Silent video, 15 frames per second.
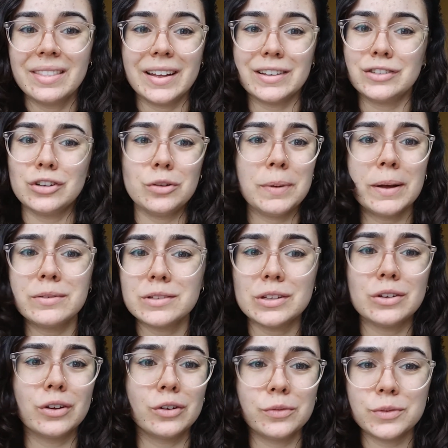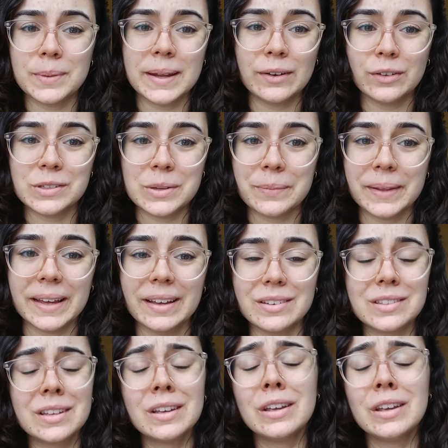that's £2 that you could have spent on something else.